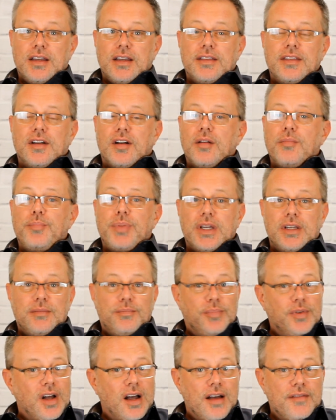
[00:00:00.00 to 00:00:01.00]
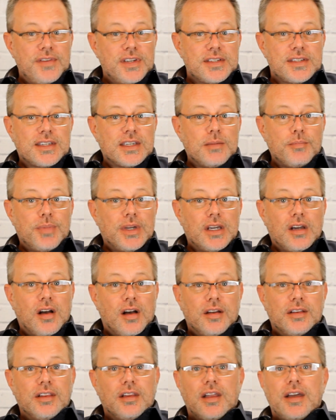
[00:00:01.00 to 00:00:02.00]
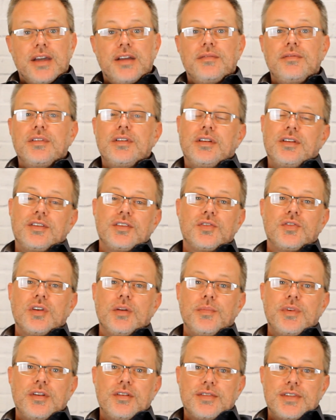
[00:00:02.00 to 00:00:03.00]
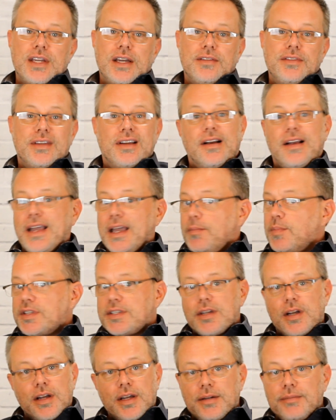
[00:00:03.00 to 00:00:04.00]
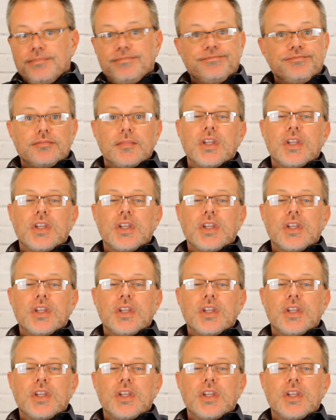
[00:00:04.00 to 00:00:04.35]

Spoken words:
There are obviously big online distributors out there, Amazon,